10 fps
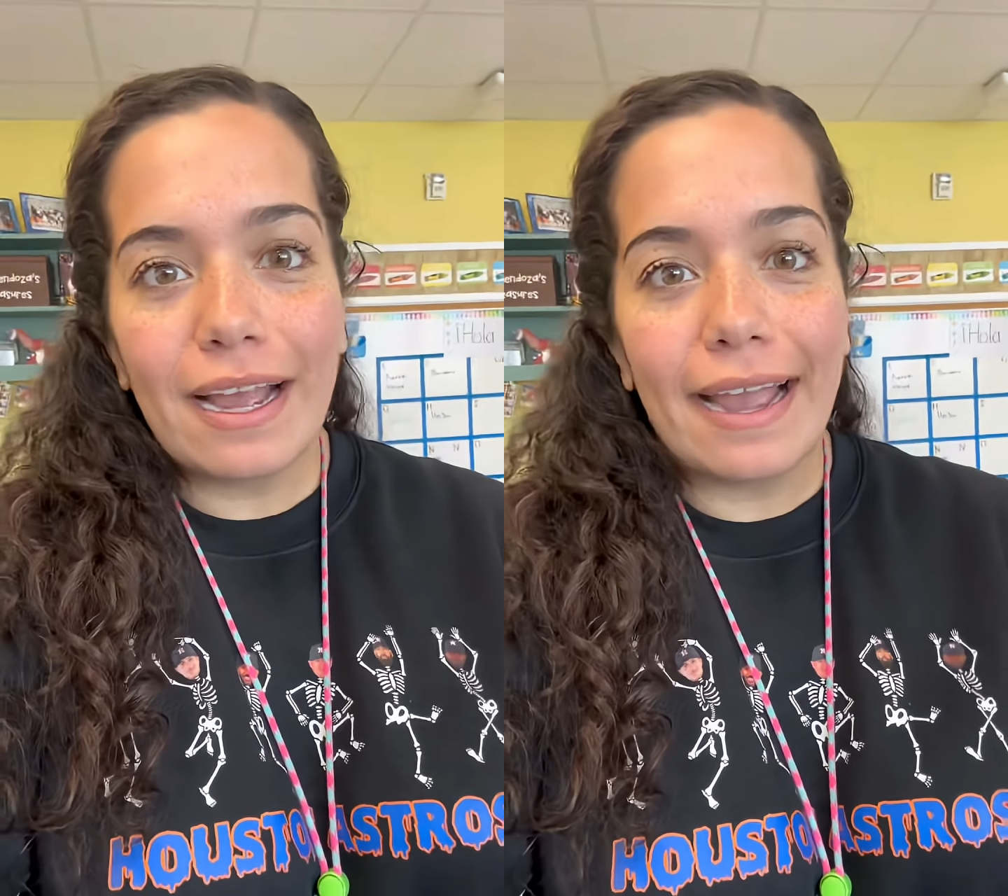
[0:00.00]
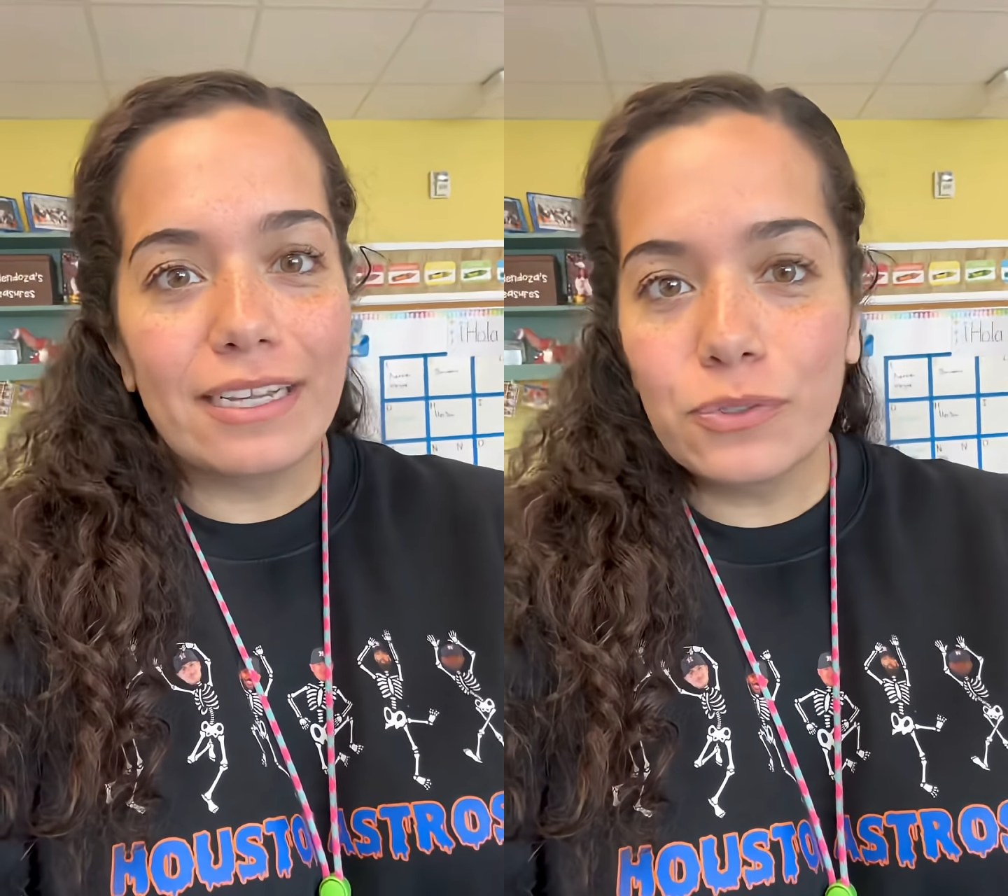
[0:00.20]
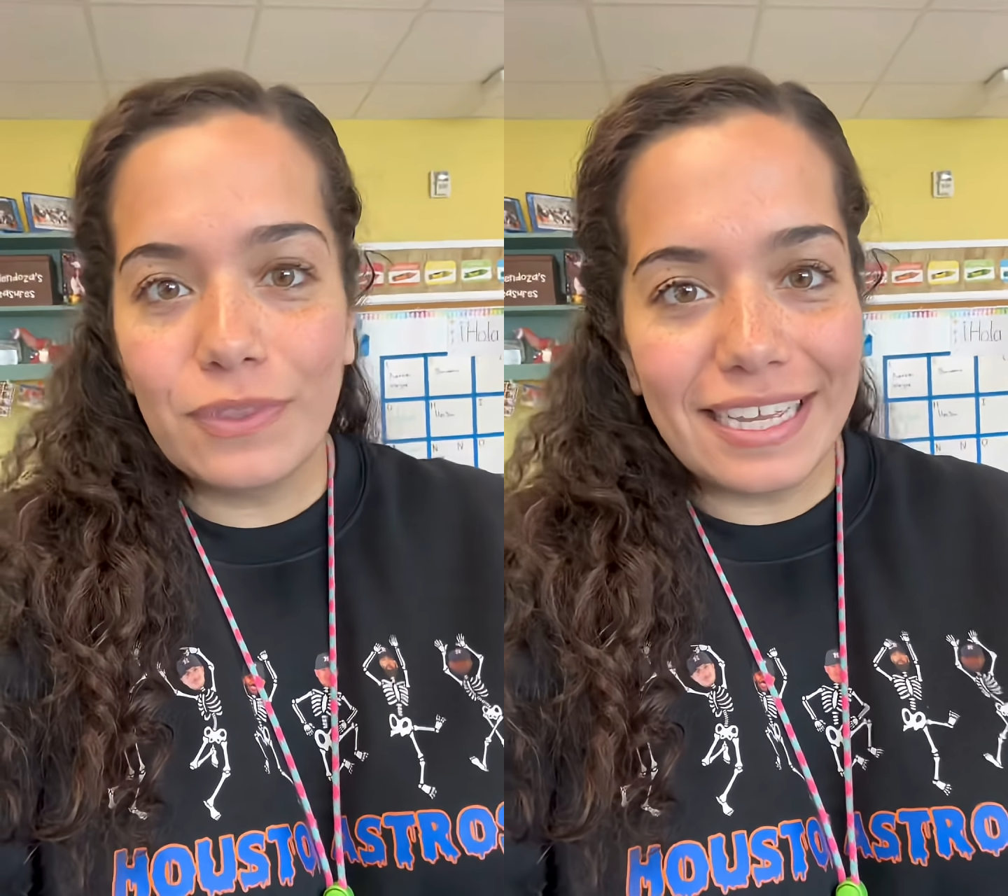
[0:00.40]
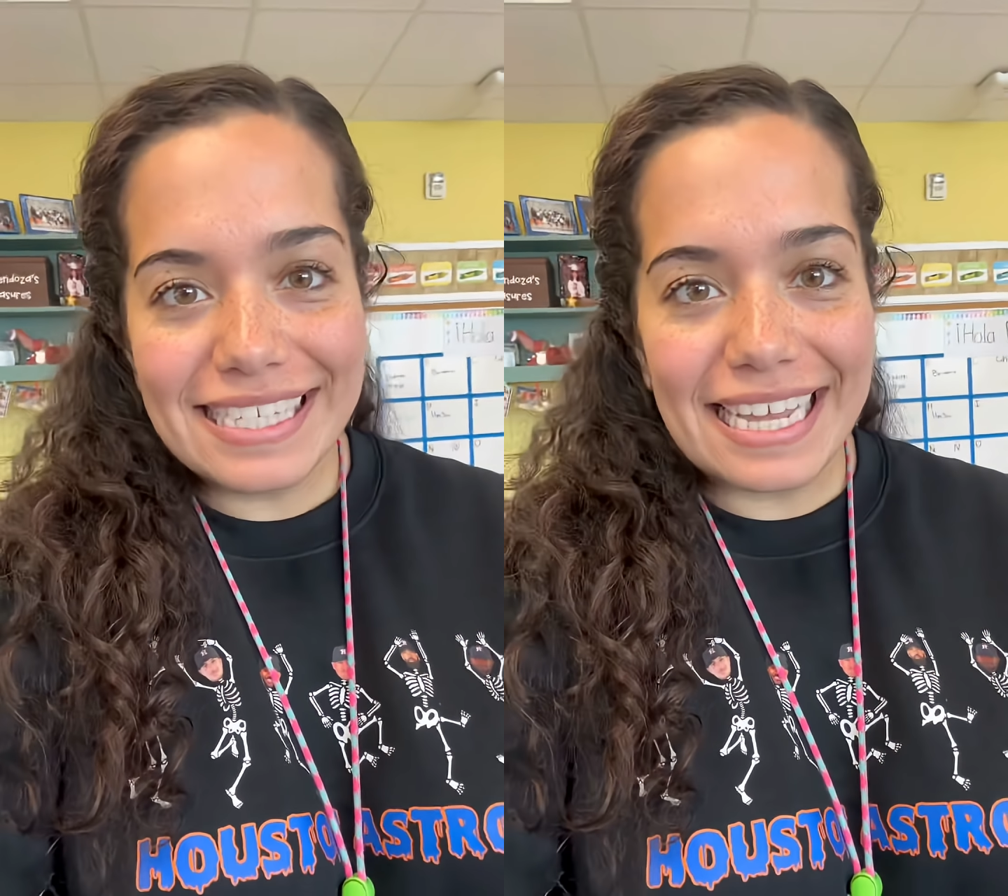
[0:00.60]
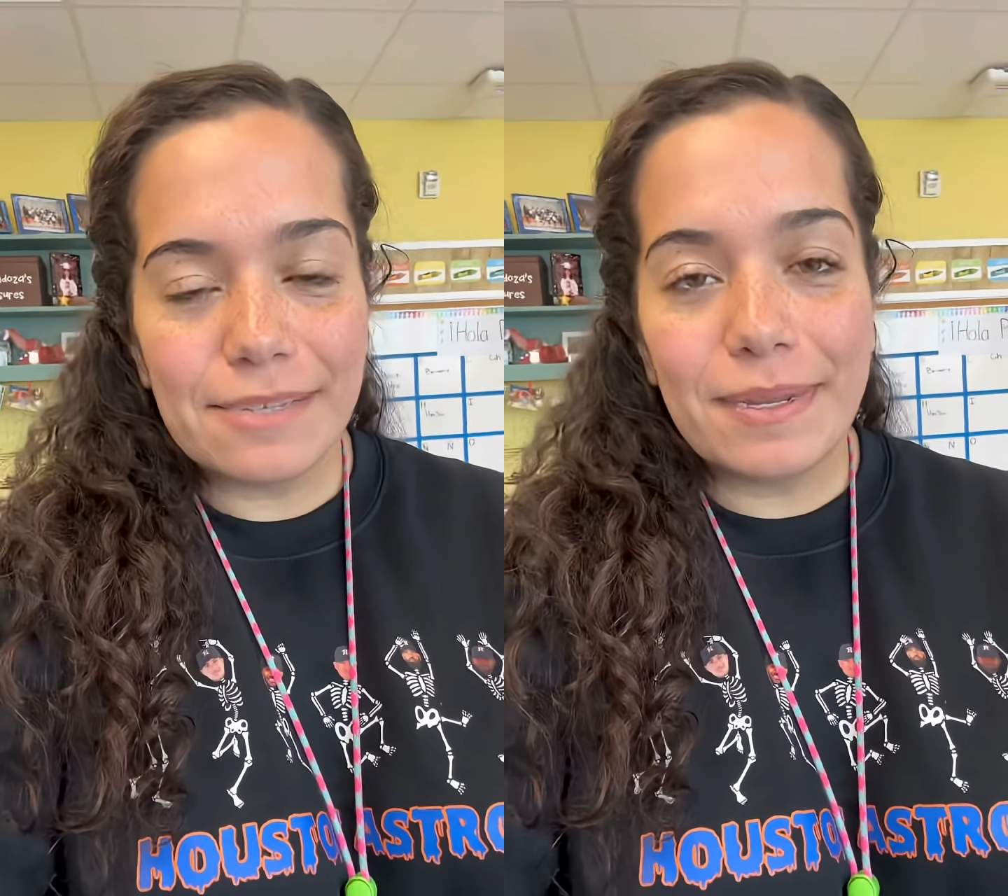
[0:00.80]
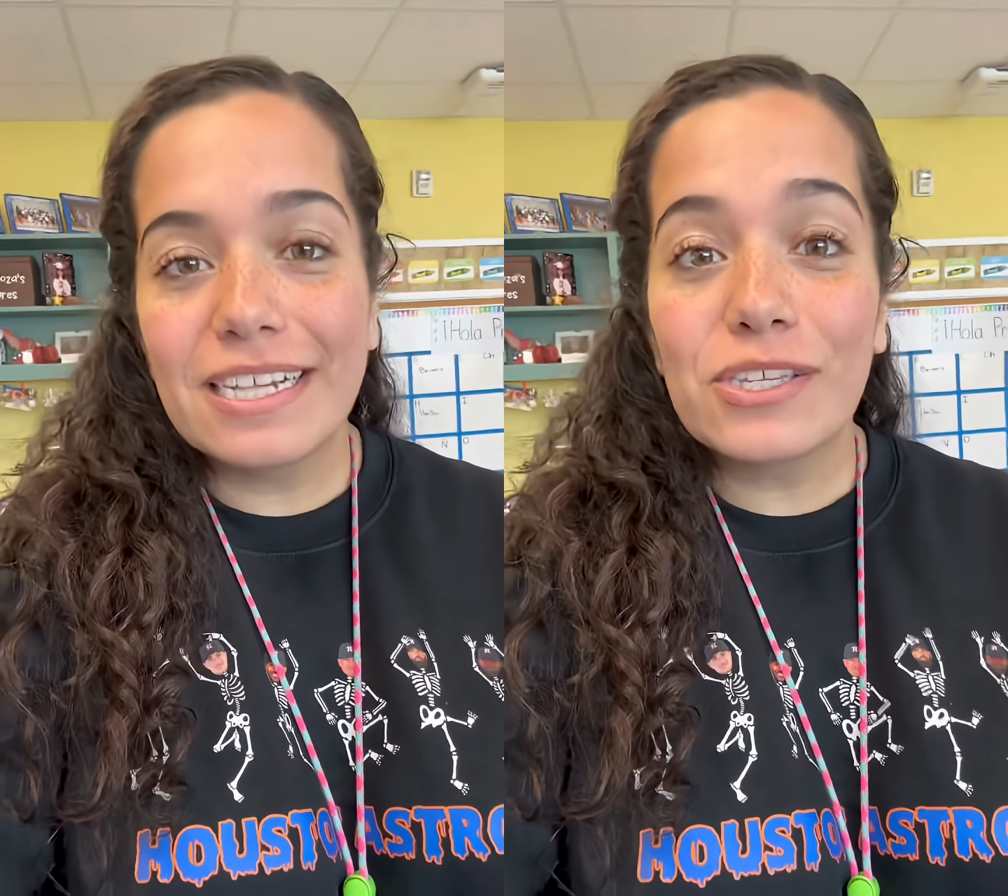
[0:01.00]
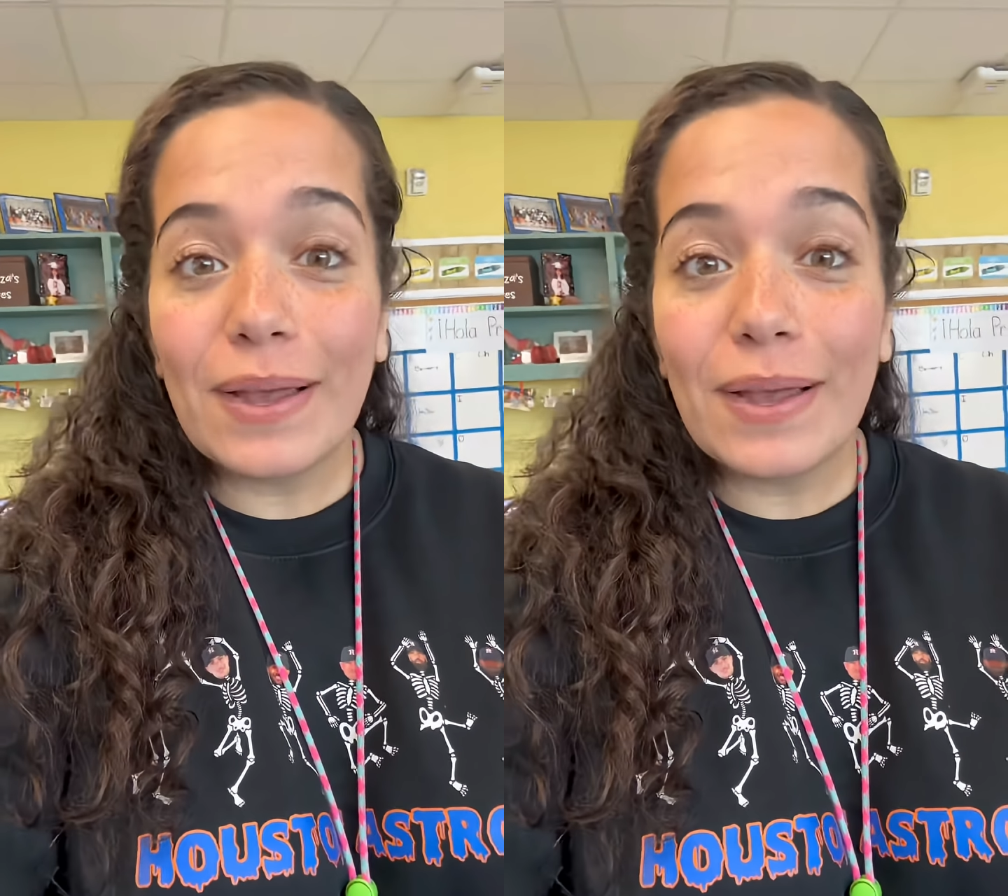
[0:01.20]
I do things last minute,